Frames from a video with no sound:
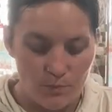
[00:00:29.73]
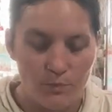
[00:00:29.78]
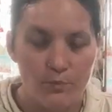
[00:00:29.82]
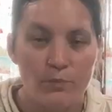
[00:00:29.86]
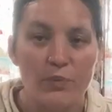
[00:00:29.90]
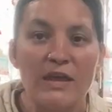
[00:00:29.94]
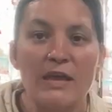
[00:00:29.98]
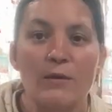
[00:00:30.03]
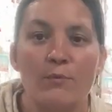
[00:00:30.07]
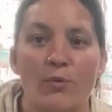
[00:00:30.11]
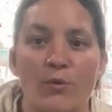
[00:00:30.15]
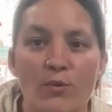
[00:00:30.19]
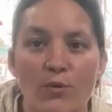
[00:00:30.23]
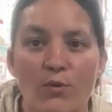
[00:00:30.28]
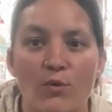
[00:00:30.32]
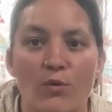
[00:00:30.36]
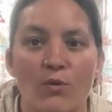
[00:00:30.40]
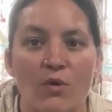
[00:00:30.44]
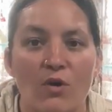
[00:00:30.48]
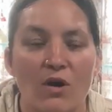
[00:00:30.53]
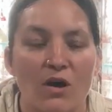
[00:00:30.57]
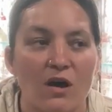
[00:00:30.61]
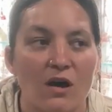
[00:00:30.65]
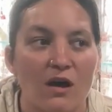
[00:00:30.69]

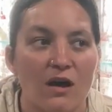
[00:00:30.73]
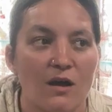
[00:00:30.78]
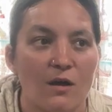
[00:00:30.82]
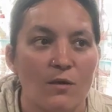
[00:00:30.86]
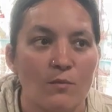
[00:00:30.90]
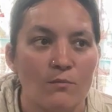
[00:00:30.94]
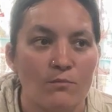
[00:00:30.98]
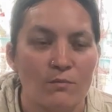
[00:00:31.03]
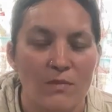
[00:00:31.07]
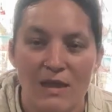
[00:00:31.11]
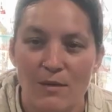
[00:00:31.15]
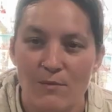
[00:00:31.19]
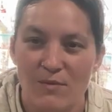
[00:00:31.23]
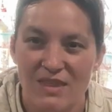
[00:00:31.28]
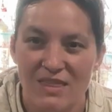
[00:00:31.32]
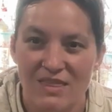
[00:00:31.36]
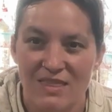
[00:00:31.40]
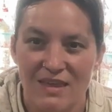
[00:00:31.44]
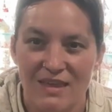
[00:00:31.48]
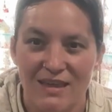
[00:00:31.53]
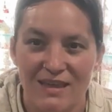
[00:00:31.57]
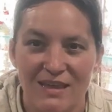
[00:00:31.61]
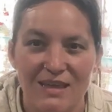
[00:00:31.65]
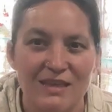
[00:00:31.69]
people maybe
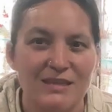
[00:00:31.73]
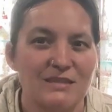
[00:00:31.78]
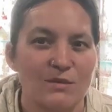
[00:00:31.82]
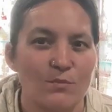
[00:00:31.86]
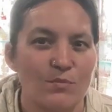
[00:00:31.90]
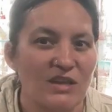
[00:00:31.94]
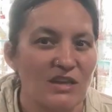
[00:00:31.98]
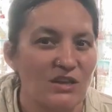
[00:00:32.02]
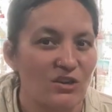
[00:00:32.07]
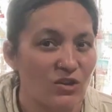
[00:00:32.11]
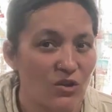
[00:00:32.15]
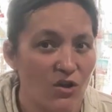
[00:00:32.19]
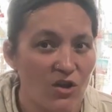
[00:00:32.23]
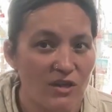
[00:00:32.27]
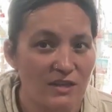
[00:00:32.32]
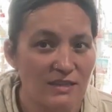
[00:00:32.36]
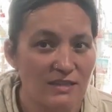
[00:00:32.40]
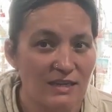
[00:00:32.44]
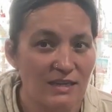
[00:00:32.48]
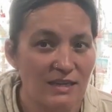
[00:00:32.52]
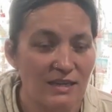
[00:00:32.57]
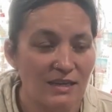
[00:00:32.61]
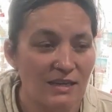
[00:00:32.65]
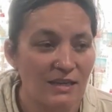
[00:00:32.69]
think is a bit
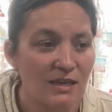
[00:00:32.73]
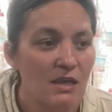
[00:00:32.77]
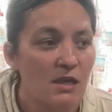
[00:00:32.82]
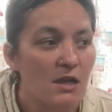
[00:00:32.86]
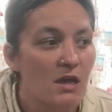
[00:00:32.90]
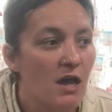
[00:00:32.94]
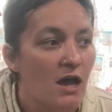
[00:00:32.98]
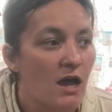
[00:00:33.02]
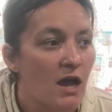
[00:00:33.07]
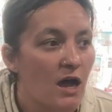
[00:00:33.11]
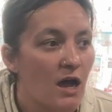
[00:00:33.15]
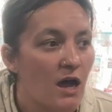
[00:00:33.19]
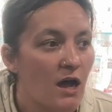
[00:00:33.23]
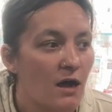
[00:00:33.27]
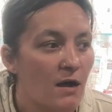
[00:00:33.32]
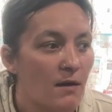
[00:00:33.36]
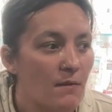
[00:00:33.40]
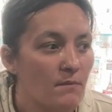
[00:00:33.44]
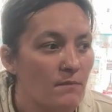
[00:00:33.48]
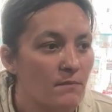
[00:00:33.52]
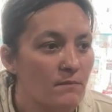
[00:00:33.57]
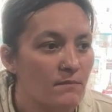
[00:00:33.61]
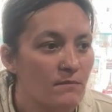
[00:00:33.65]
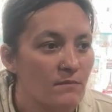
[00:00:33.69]
daunting,
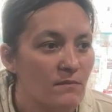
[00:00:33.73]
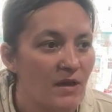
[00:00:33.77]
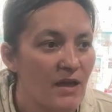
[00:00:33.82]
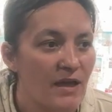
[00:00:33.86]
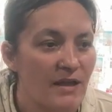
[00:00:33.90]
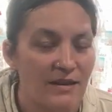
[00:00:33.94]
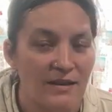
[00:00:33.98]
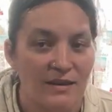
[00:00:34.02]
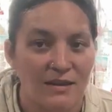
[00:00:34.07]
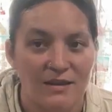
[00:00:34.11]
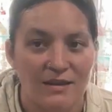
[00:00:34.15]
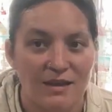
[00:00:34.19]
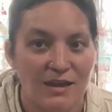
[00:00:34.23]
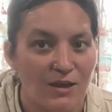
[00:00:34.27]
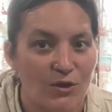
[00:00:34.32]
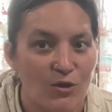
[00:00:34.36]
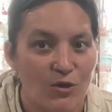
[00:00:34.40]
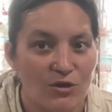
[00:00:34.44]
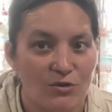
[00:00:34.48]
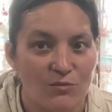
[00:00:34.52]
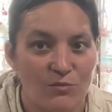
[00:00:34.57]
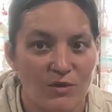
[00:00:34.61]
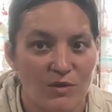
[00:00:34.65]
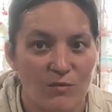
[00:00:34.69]
and it
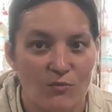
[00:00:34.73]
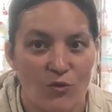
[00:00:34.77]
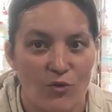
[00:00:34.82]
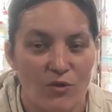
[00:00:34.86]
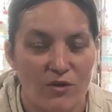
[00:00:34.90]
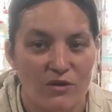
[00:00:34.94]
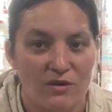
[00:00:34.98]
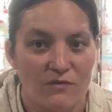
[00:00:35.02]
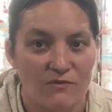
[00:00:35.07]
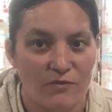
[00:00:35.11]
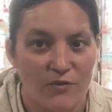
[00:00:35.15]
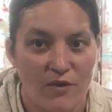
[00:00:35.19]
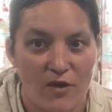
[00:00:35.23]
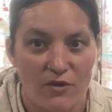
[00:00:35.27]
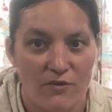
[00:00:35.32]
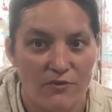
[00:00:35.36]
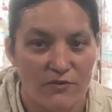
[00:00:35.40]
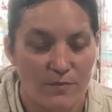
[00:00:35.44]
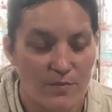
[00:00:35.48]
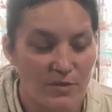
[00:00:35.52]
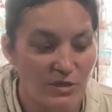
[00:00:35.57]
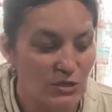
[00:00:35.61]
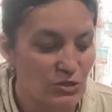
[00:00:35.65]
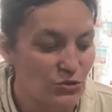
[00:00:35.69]
couldn't be more far
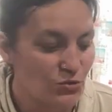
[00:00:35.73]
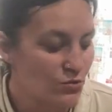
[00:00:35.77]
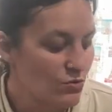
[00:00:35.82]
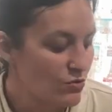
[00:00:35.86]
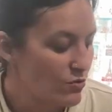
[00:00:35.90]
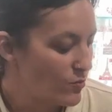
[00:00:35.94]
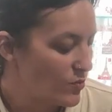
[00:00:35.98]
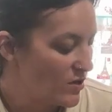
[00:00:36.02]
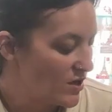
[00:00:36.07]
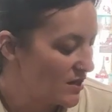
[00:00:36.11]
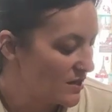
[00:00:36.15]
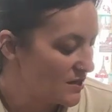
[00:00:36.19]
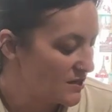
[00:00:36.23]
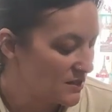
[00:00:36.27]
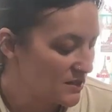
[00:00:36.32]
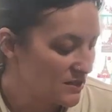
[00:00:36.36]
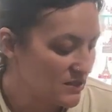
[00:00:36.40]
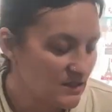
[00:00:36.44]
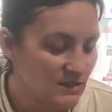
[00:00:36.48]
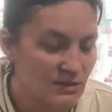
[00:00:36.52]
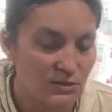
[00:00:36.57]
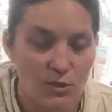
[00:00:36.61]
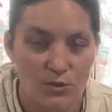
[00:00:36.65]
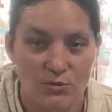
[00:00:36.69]
from the truth because this
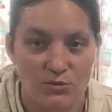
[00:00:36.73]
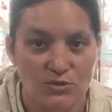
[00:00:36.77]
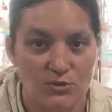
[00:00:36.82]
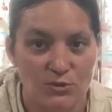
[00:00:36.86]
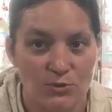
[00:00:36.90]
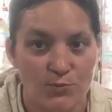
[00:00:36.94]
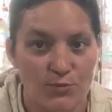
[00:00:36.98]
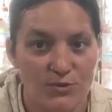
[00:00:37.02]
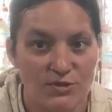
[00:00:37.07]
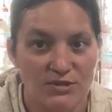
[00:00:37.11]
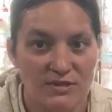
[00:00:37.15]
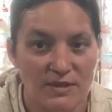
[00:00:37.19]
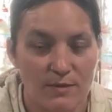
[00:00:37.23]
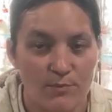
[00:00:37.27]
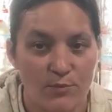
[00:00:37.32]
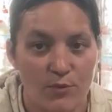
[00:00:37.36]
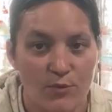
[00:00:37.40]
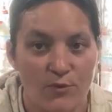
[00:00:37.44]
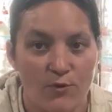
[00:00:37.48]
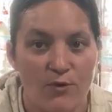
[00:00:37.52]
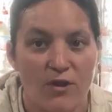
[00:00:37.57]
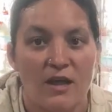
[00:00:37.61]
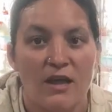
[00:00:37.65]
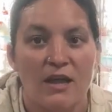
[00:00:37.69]
is so super
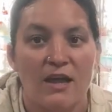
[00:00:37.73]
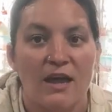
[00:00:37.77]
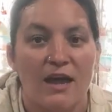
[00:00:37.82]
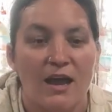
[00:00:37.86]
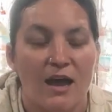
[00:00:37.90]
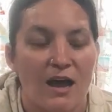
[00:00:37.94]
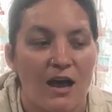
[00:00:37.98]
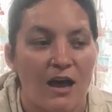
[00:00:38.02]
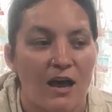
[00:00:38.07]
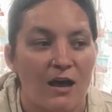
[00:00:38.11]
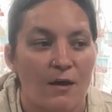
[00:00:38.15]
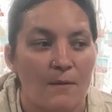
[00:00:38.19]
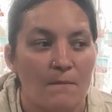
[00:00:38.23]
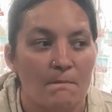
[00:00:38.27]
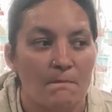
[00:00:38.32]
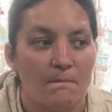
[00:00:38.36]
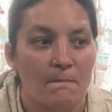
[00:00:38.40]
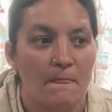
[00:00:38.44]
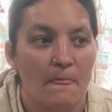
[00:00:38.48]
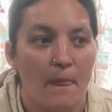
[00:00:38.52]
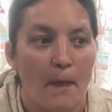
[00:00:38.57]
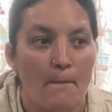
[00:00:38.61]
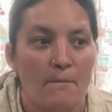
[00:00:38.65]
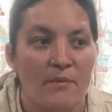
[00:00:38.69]
simple.
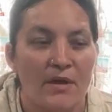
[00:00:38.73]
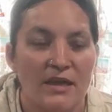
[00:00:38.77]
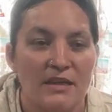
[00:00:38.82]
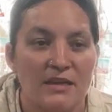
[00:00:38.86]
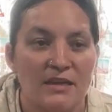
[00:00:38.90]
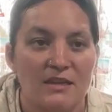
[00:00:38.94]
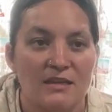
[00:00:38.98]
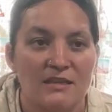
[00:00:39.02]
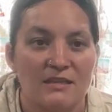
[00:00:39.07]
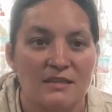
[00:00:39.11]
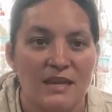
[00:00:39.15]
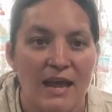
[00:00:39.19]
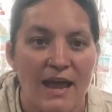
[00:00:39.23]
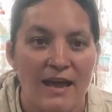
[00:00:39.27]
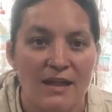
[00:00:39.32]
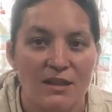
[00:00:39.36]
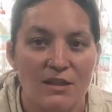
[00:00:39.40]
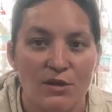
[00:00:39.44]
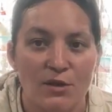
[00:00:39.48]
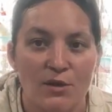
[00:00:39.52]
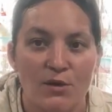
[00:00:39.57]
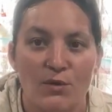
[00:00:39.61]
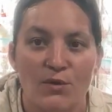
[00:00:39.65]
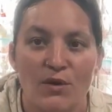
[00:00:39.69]
But
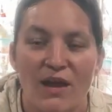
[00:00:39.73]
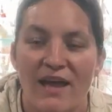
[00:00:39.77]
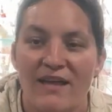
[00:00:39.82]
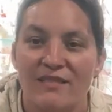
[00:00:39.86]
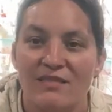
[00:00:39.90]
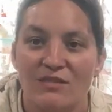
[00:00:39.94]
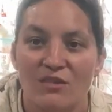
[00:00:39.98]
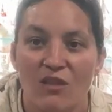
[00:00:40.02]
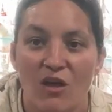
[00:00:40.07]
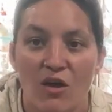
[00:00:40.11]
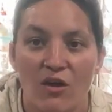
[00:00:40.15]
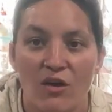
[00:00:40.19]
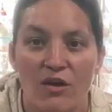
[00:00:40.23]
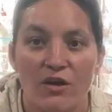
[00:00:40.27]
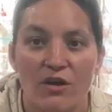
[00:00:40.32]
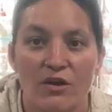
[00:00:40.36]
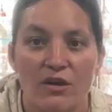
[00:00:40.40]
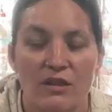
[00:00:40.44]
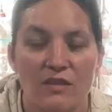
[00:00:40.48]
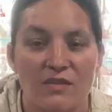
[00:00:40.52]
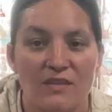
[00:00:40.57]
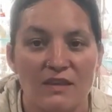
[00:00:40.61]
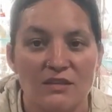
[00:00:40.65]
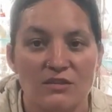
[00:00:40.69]
tallow and
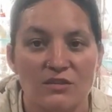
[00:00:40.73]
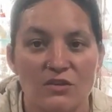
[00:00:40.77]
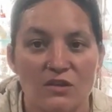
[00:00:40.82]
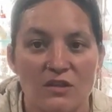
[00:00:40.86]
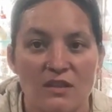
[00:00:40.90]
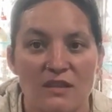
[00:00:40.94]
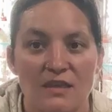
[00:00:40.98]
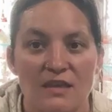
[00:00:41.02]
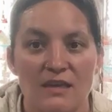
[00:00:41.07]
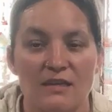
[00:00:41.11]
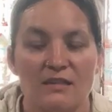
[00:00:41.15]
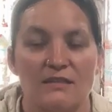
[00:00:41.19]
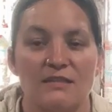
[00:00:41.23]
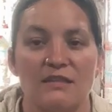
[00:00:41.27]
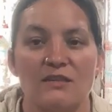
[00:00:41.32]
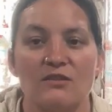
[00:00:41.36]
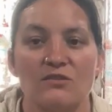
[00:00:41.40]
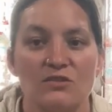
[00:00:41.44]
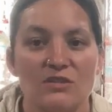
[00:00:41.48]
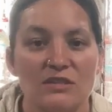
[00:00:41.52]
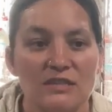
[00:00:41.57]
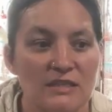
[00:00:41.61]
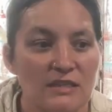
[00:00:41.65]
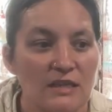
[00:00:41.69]
lard, these
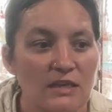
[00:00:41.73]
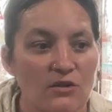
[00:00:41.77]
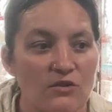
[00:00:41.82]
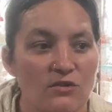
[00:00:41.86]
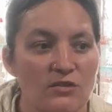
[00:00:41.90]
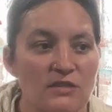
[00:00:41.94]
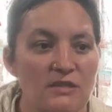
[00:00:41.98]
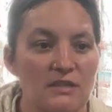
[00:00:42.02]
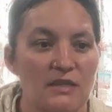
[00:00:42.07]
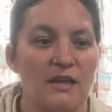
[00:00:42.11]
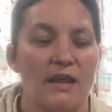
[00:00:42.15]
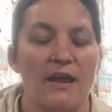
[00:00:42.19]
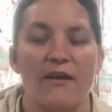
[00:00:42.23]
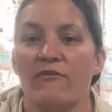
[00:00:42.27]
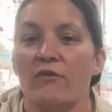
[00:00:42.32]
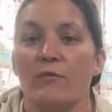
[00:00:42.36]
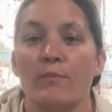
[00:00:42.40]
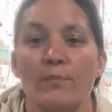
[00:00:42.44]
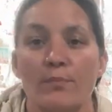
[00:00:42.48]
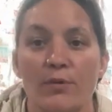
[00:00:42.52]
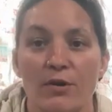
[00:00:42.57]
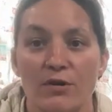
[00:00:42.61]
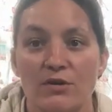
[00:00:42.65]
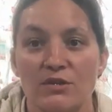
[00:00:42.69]
are skills that every
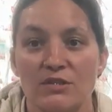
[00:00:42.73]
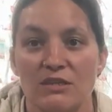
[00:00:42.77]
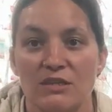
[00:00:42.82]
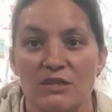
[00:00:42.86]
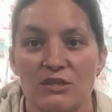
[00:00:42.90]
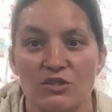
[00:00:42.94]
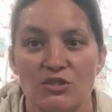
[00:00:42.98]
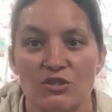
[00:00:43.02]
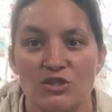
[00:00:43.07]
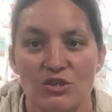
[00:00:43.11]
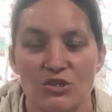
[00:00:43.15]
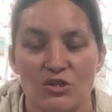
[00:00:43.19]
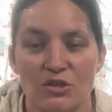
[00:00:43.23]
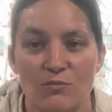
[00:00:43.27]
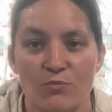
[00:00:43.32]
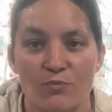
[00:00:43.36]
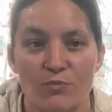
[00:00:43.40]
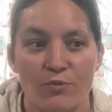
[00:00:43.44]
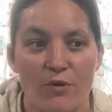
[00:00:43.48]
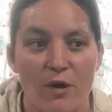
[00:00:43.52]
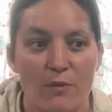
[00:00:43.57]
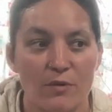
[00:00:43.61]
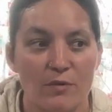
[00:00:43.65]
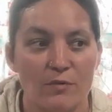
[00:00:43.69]
person should
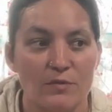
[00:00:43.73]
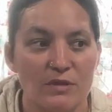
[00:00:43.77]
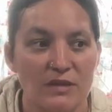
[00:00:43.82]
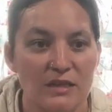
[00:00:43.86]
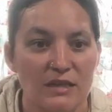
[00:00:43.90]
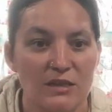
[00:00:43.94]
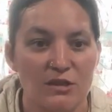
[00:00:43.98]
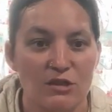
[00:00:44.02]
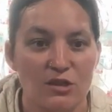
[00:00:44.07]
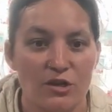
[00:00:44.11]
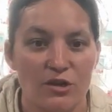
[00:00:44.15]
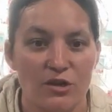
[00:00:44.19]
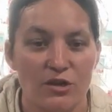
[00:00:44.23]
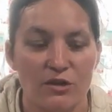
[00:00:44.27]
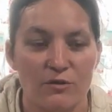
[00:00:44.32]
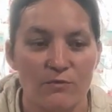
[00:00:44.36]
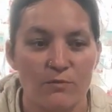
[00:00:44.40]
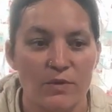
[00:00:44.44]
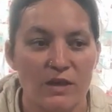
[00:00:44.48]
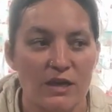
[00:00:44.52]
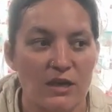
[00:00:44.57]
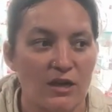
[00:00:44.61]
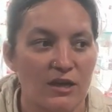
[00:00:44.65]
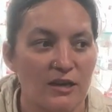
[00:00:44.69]
probably learn,
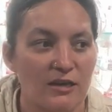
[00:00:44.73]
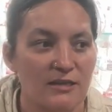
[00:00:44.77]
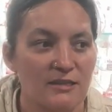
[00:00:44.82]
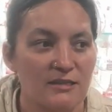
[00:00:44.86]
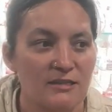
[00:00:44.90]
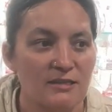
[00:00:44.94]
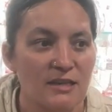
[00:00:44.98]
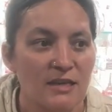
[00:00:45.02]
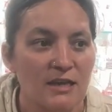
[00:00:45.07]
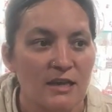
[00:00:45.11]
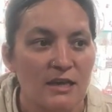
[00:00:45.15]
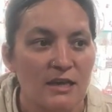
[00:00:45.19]
because